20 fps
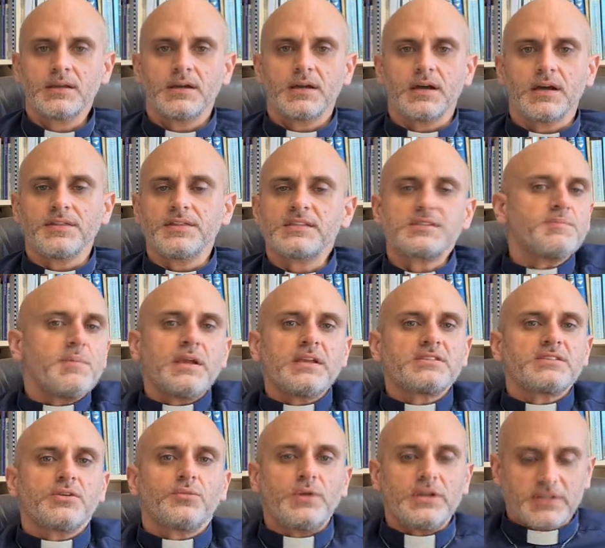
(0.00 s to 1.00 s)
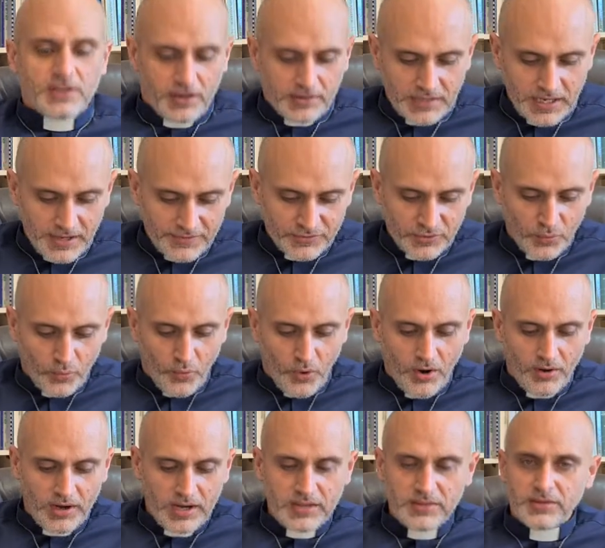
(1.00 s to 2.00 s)
And this means that we don't have to
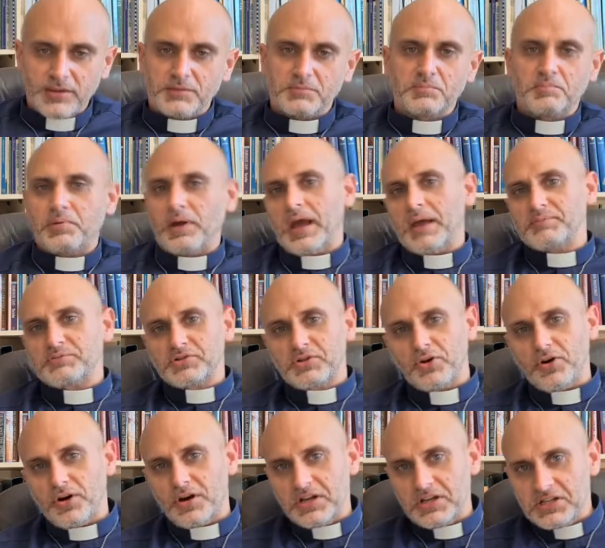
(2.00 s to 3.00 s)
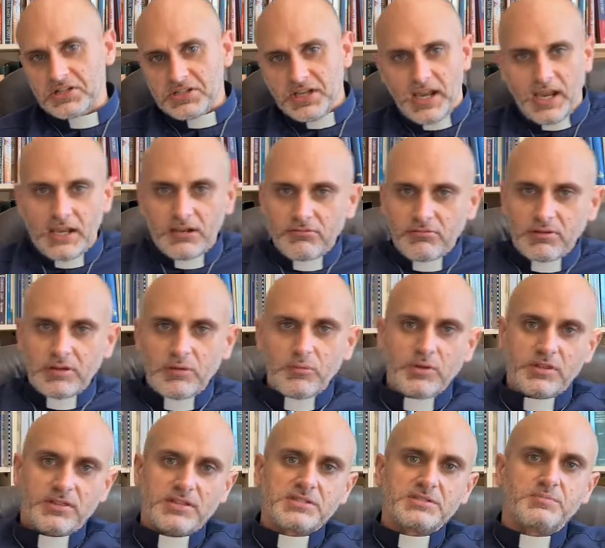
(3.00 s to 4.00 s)
worry that perhaps God is angry
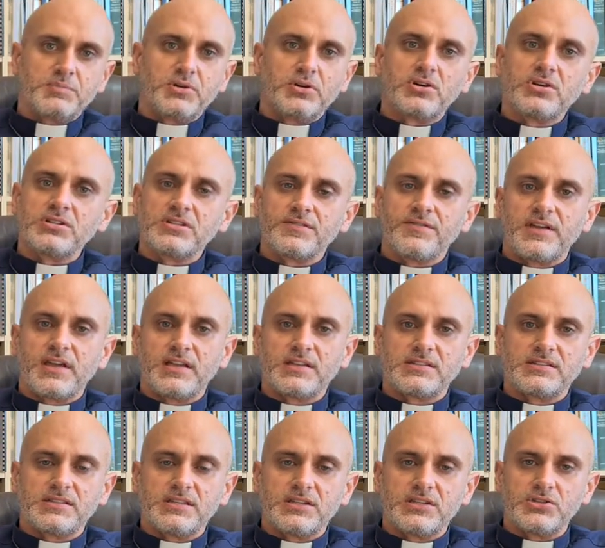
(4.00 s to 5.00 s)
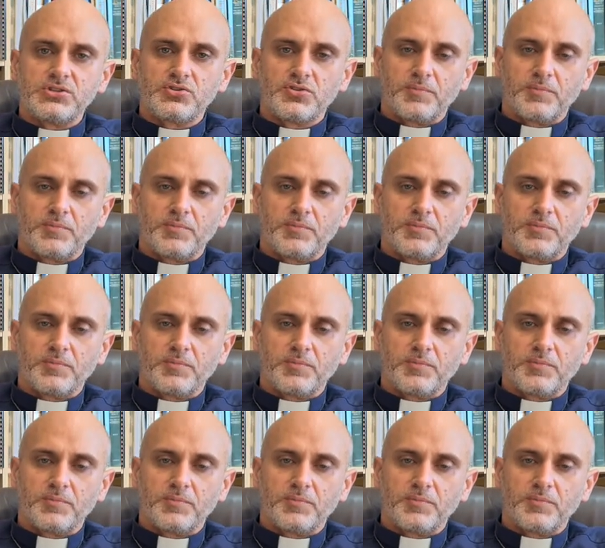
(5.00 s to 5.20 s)
with us because of our sins,